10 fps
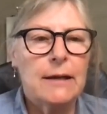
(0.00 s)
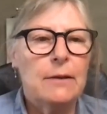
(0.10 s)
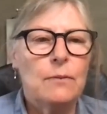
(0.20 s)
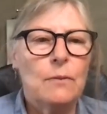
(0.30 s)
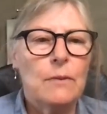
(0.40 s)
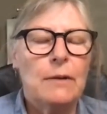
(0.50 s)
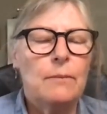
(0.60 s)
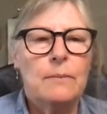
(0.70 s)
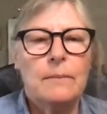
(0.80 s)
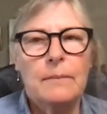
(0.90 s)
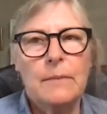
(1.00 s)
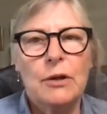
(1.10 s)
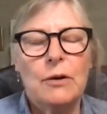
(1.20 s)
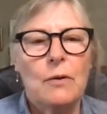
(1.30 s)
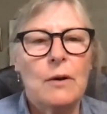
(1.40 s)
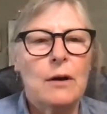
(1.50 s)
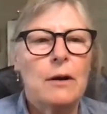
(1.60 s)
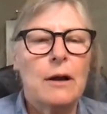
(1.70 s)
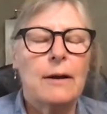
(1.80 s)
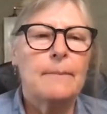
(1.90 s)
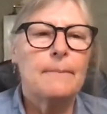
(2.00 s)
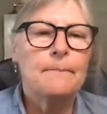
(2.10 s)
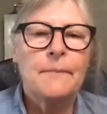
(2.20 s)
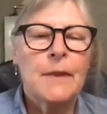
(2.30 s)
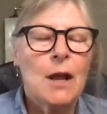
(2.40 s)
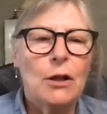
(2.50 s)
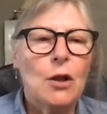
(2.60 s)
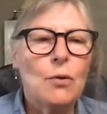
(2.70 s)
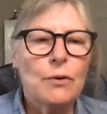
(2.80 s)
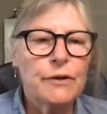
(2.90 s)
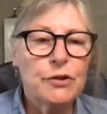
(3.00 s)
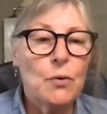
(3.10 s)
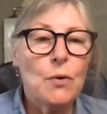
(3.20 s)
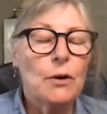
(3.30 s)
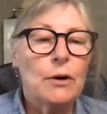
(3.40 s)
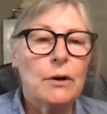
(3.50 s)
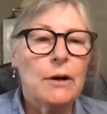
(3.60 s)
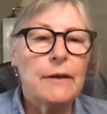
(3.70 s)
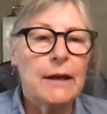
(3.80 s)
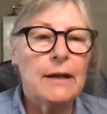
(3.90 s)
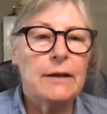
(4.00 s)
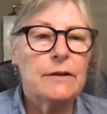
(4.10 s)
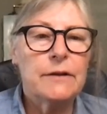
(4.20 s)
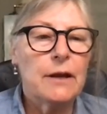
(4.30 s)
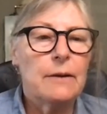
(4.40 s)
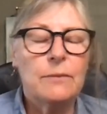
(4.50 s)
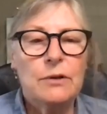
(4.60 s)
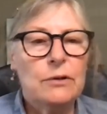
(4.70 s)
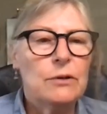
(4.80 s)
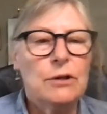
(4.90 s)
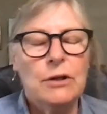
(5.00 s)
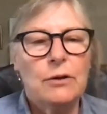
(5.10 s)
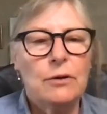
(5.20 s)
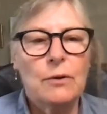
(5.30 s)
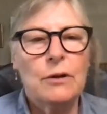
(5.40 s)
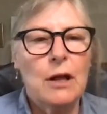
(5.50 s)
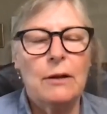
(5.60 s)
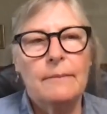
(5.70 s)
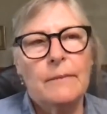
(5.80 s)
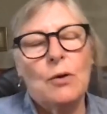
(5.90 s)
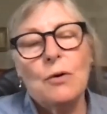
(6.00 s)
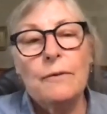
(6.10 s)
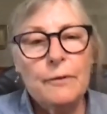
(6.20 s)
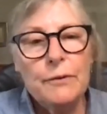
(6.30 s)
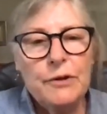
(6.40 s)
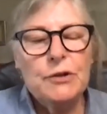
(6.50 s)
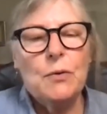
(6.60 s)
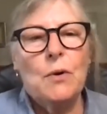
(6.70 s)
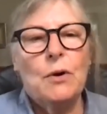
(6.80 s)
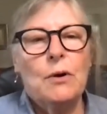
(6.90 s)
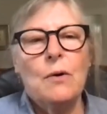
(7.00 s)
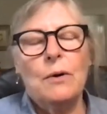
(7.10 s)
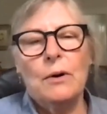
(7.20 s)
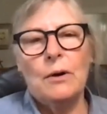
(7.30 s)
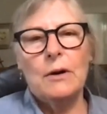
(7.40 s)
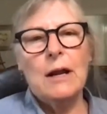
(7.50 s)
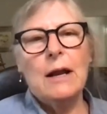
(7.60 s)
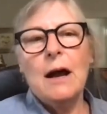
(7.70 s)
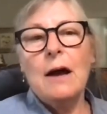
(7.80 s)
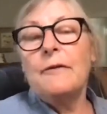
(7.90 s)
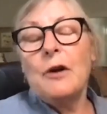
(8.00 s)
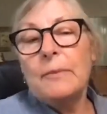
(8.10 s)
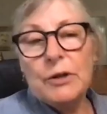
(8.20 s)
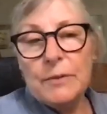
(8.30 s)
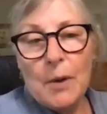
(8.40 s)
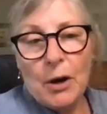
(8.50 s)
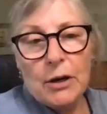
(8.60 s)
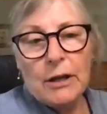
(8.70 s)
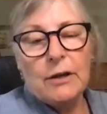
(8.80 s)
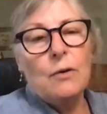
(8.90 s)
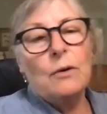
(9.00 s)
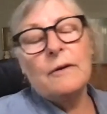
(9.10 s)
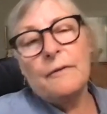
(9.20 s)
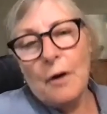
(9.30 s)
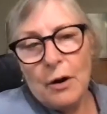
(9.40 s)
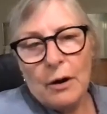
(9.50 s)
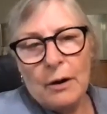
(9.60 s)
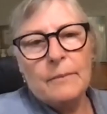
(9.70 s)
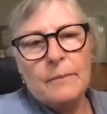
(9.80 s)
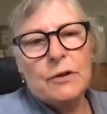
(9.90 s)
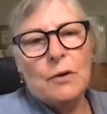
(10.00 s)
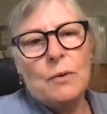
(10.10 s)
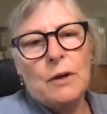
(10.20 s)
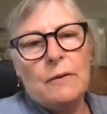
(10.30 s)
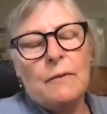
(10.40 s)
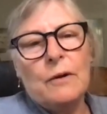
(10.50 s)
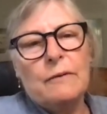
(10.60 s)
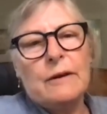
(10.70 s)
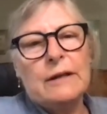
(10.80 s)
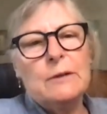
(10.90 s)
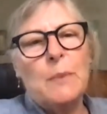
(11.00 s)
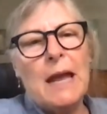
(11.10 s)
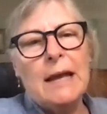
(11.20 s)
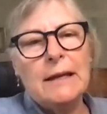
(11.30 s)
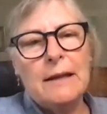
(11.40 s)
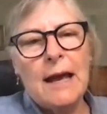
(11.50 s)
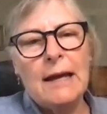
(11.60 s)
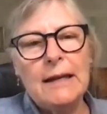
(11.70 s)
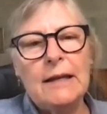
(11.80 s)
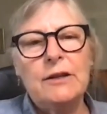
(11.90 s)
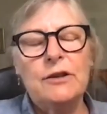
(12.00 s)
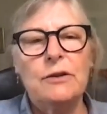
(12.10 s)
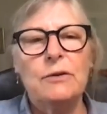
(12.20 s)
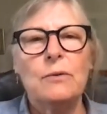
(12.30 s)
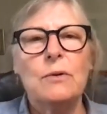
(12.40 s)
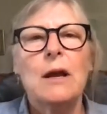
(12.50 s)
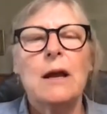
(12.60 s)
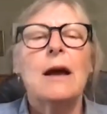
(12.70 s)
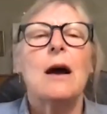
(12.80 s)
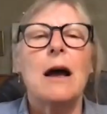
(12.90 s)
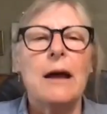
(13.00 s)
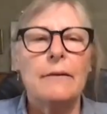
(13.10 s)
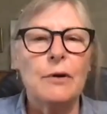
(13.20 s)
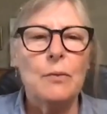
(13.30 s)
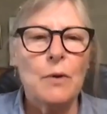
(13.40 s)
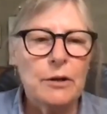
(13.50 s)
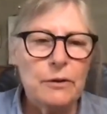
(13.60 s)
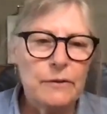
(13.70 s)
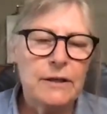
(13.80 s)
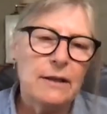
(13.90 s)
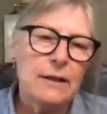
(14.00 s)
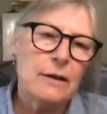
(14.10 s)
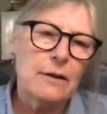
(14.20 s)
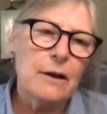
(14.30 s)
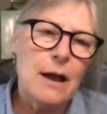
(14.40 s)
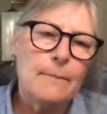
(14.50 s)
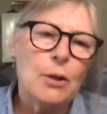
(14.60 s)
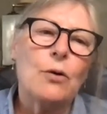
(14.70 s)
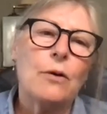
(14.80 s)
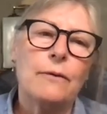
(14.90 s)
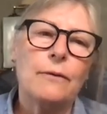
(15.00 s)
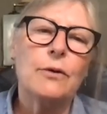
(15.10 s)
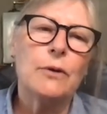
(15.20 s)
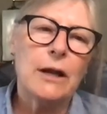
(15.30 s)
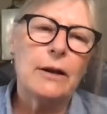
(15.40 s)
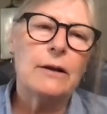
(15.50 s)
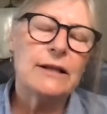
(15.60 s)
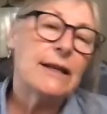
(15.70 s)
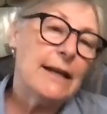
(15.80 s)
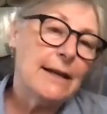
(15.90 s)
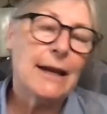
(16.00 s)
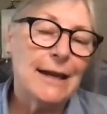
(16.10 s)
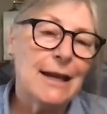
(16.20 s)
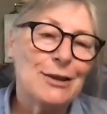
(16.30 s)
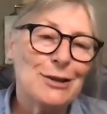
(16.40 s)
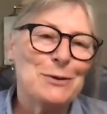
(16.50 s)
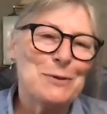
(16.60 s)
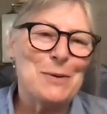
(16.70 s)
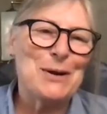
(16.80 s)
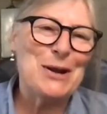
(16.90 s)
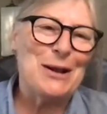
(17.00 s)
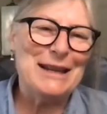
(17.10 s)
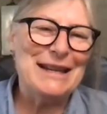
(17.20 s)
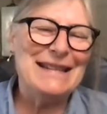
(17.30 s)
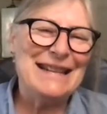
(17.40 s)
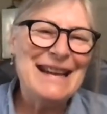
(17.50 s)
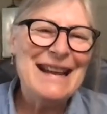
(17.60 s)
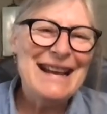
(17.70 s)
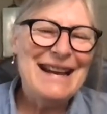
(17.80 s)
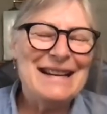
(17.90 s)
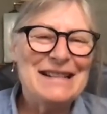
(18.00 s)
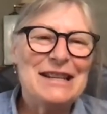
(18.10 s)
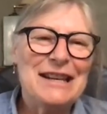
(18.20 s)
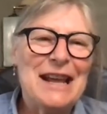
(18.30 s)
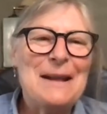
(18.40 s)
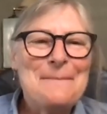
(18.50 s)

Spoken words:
And you know, a local store that is, you know, a local food store or a farmer's market or a farm. So we've expanded that into everyone who's in the local food scene, I guess is what we're calling it today.